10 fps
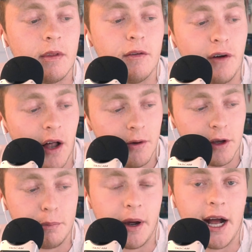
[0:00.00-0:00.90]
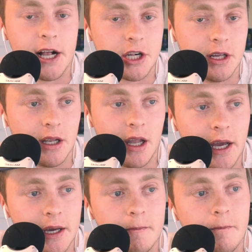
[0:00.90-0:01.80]
following your passion, and
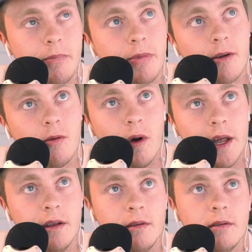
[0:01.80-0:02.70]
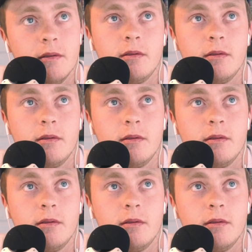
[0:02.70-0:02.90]
like when,